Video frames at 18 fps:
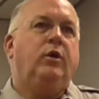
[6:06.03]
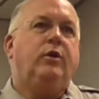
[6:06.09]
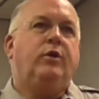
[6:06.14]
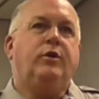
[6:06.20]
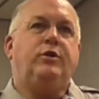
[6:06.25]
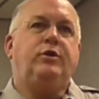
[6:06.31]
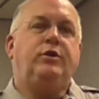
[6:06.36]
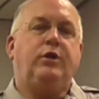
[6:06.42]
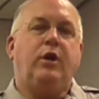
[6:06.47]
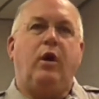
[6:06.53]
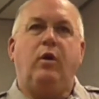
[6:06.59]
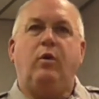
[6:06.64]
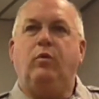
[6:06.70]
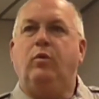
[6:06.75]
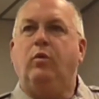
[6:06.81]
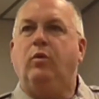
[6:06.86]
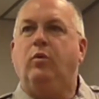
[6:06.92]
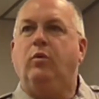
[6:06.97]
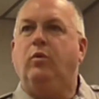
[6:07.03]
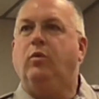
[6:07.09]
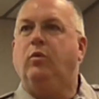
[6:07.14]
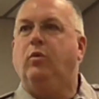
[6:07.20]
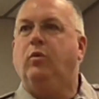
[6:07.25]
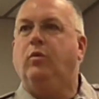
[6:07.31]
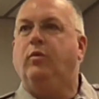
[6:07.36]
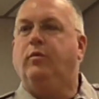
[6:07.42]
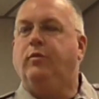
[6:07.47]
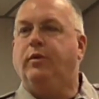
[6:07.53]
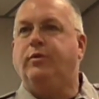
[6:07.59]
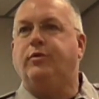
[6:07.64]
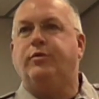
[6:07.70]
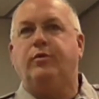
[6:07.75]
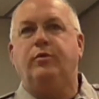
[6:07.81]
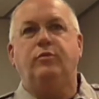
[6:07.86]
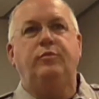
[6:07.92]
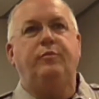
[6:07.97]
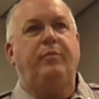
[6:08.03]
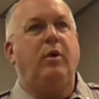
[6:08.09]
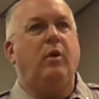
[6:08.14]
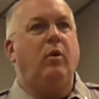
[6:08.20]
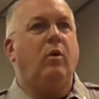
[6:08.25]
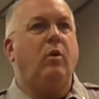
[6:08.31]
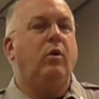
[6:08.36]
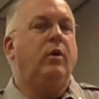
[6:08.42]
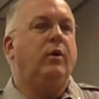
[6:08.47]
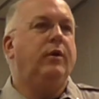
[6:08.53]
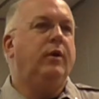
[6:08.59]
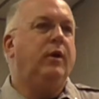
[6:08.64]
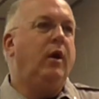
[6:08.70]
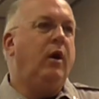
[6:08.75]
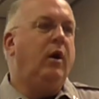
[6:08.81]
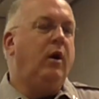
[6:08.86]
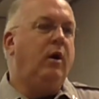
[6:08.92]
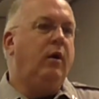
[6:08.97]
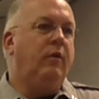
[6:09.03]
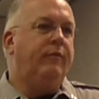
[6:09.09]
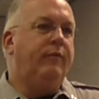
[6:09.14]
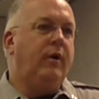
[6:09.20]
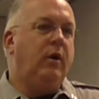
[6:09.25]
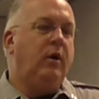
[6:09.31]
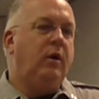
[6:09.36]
to show the truth part of